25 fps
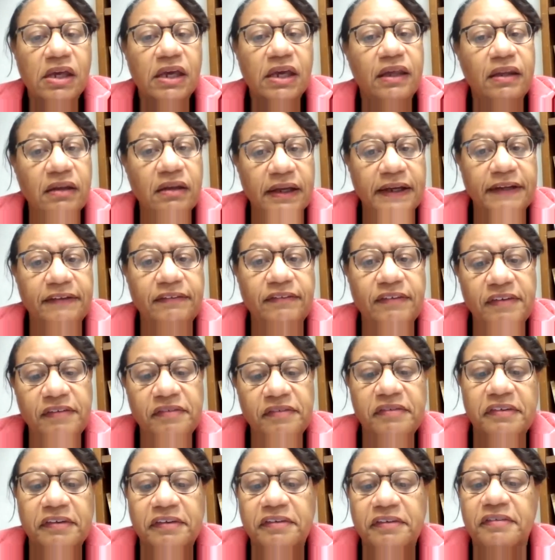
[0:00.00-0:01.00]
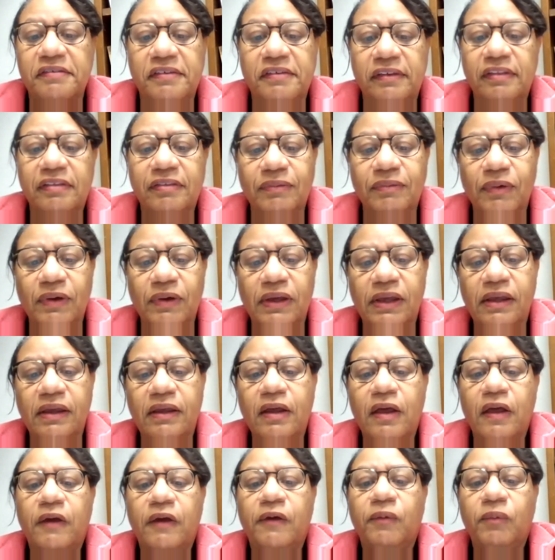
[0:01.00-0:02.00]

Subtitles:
in 1963,